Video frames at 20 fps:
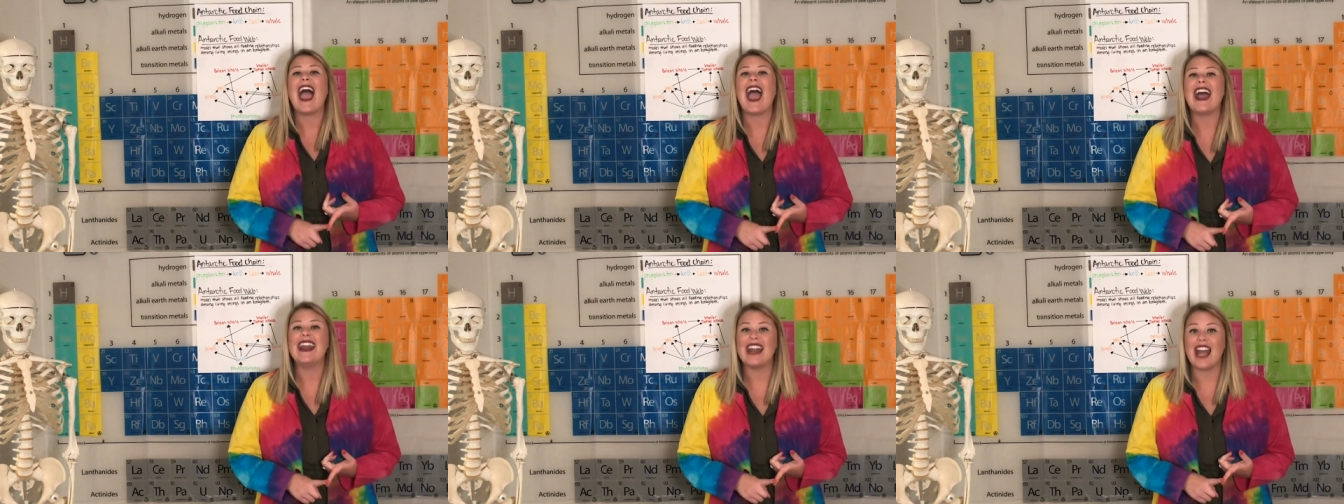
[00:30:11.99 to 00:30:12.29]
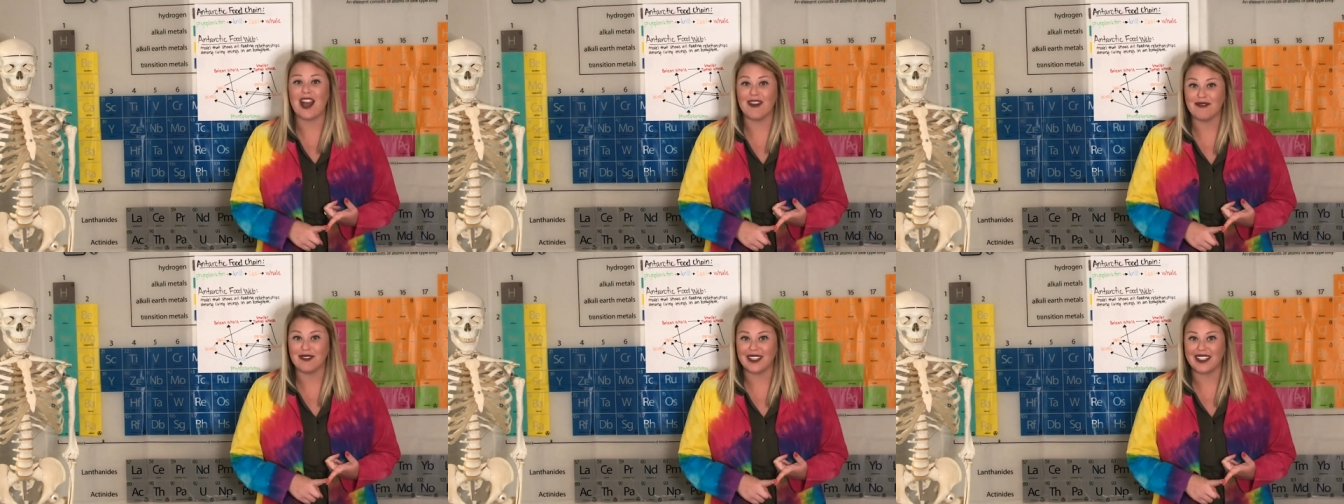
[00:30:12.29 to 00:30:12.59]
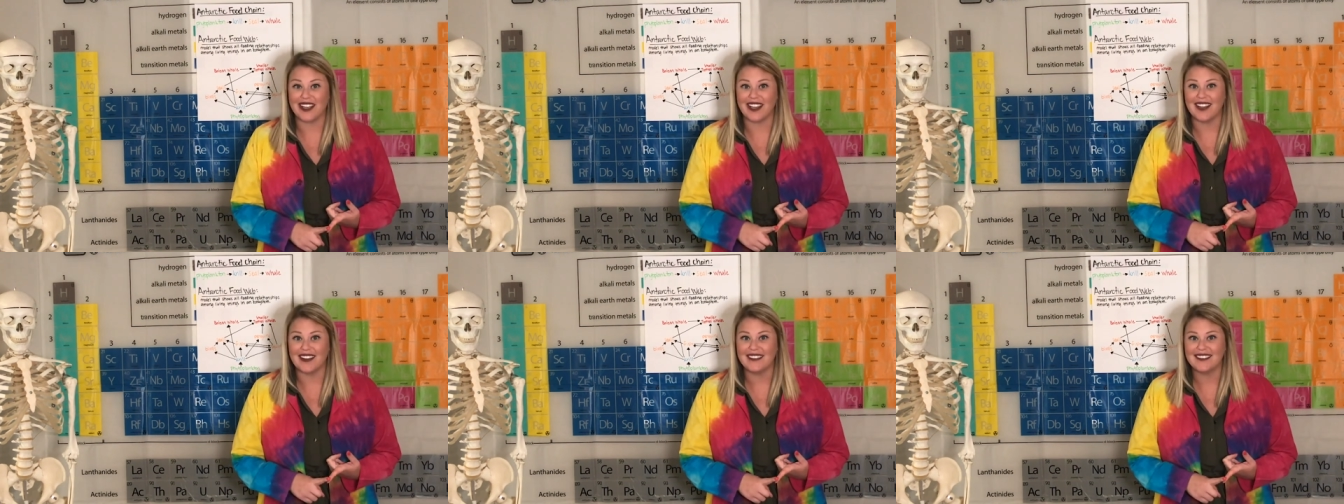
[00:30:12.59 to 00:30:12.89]
And
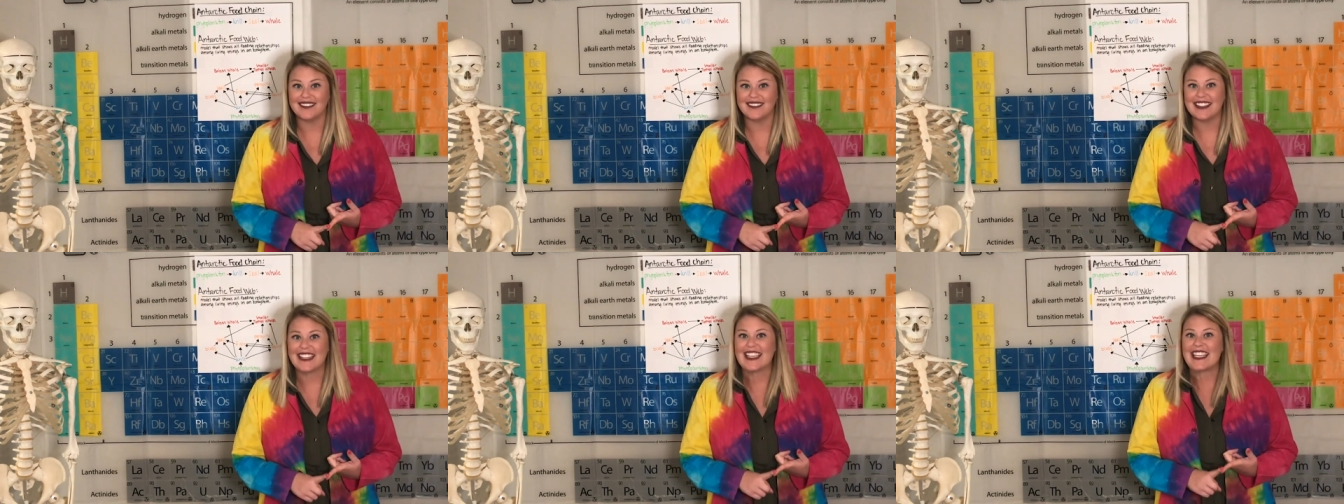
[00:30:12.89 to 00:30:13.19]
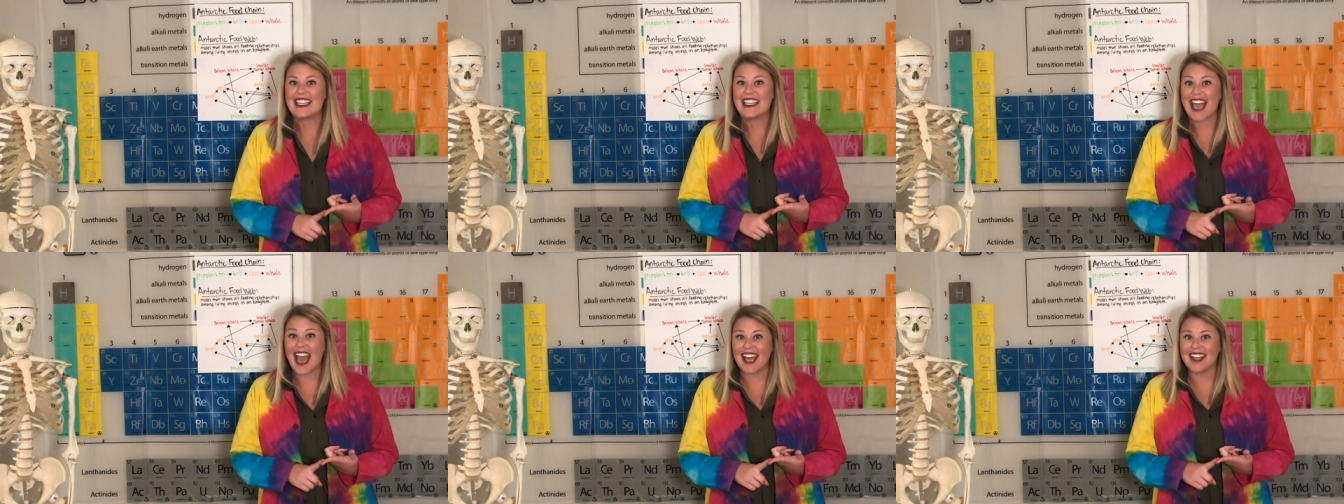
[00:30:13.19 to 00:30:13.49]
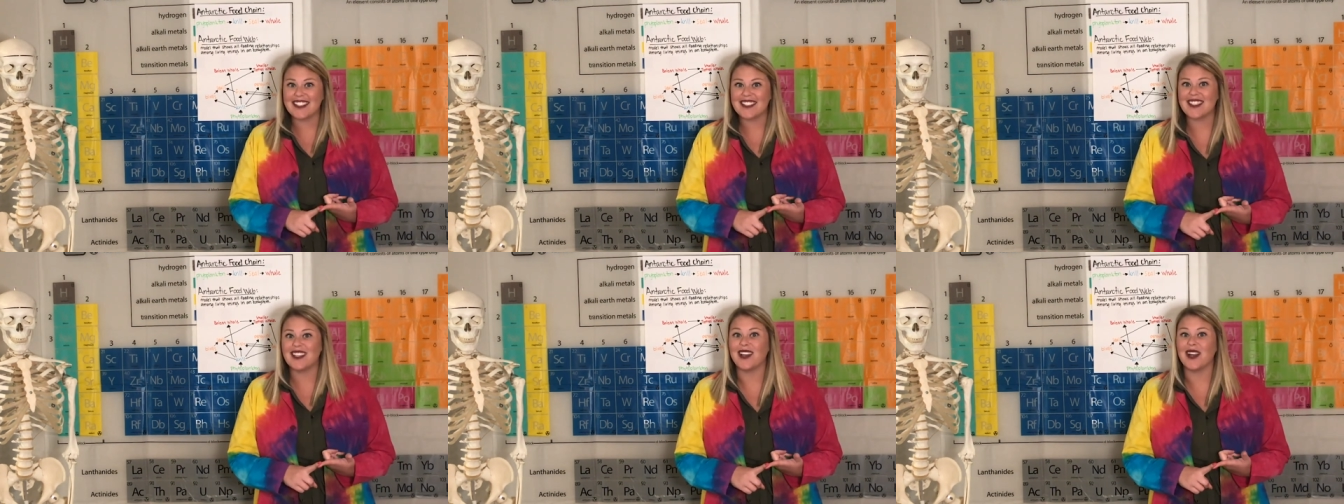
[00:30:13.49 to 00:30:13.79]
Africa.
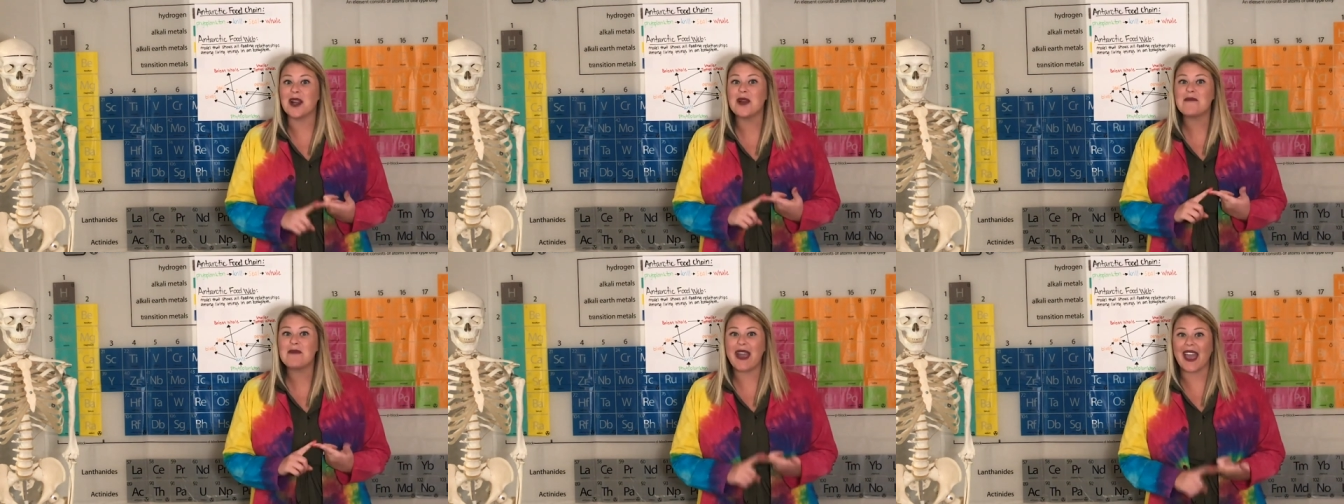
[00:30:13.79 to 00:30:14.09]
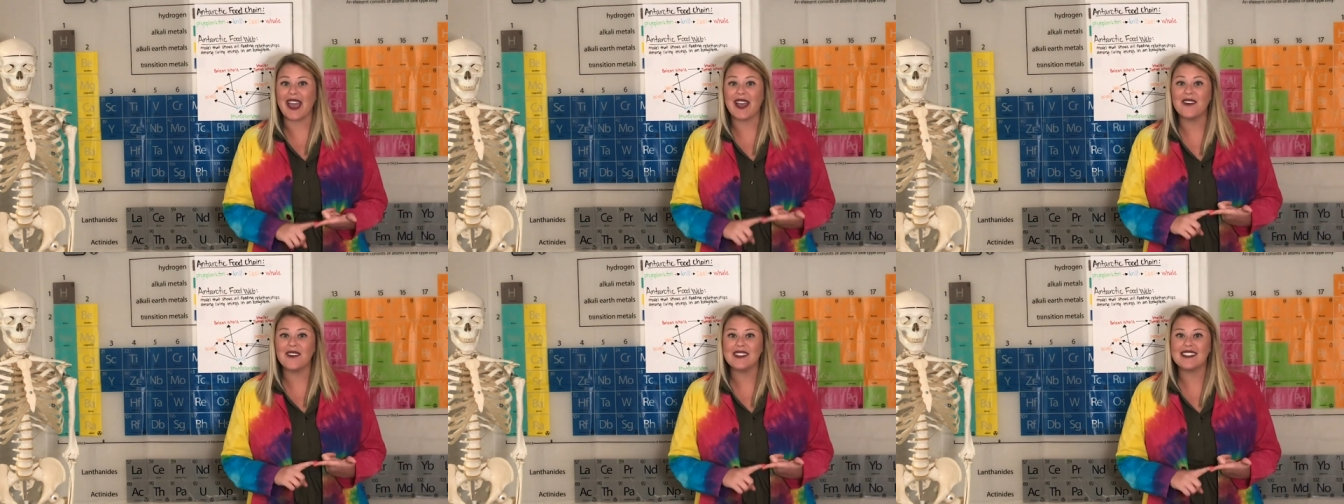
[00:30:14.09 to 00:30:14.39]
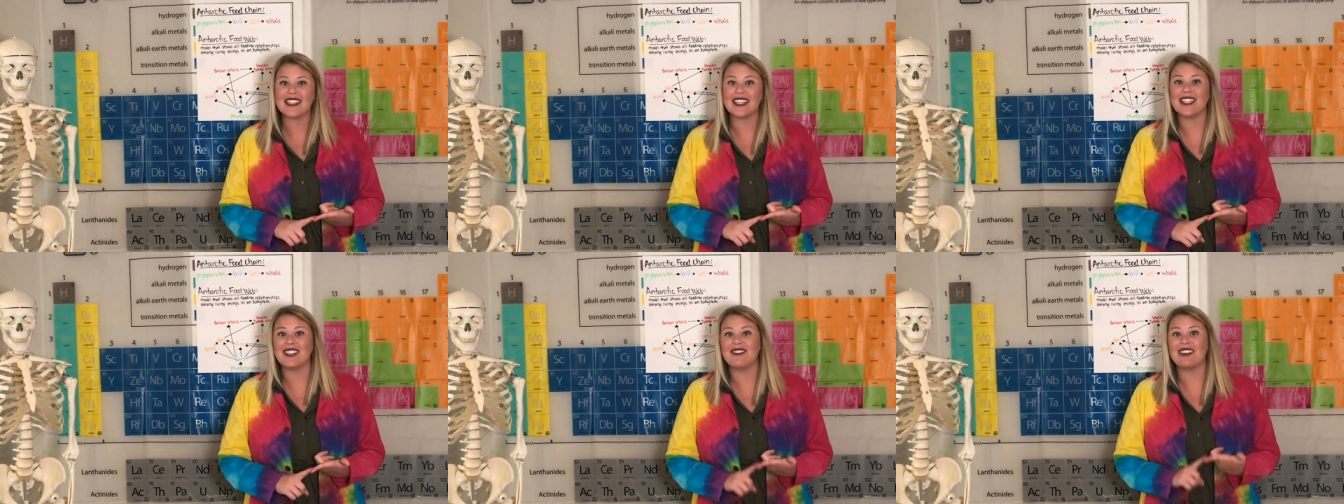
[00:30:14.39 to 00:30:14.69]
Yes, there are
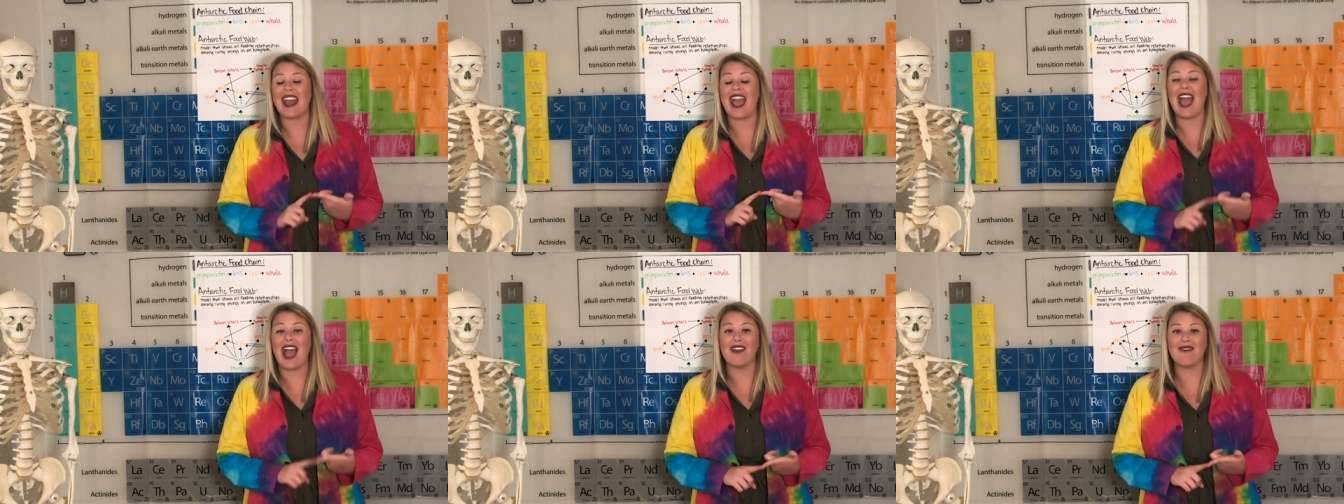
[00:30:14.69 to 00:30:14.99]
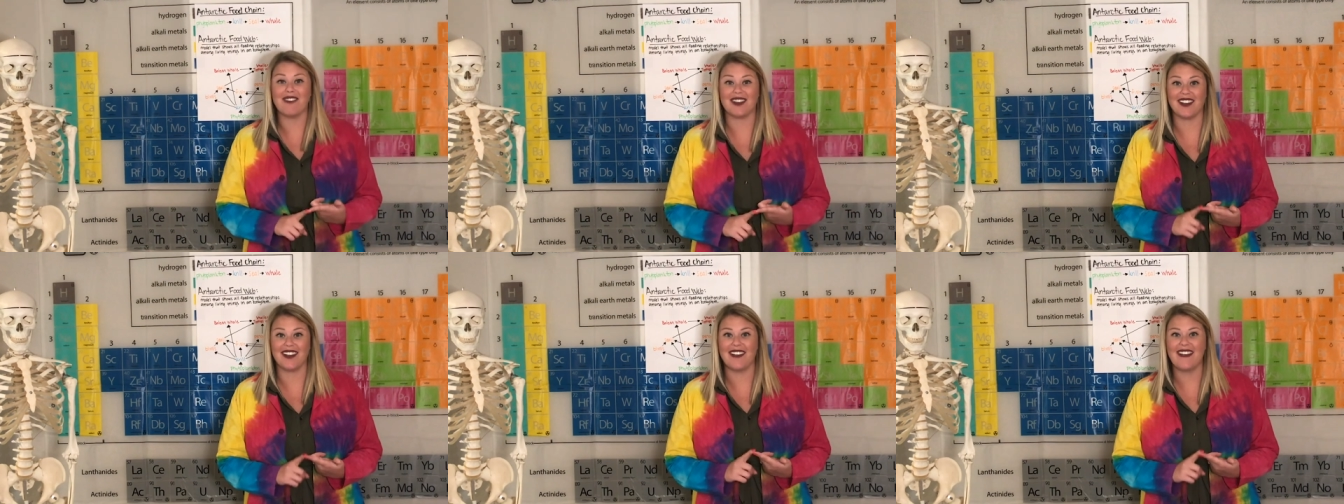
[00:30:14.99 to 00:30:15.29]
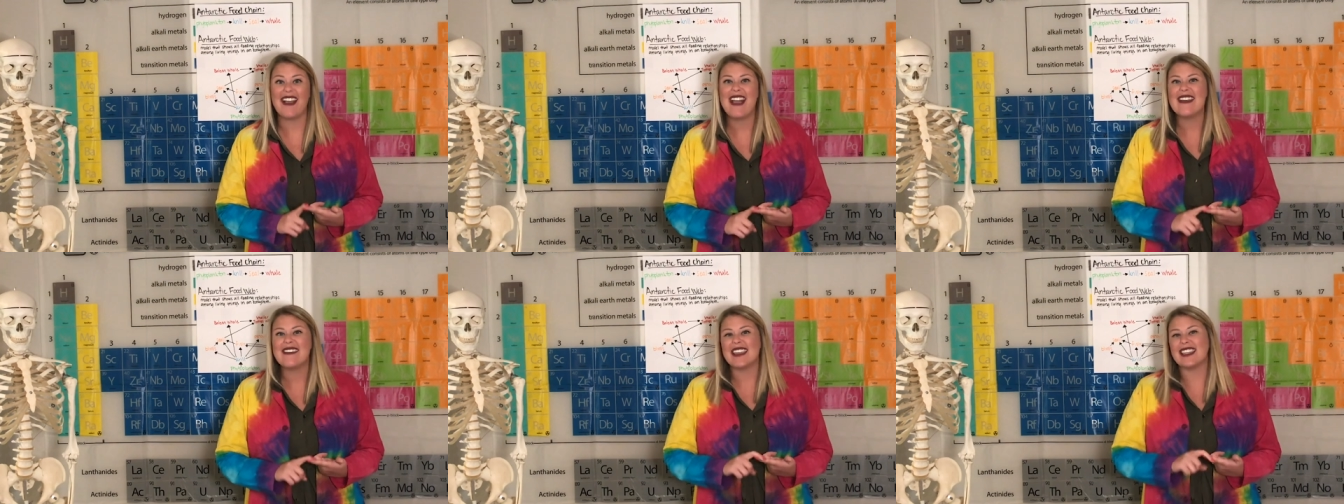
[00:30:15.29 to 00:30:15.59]
penguins that live in Africa.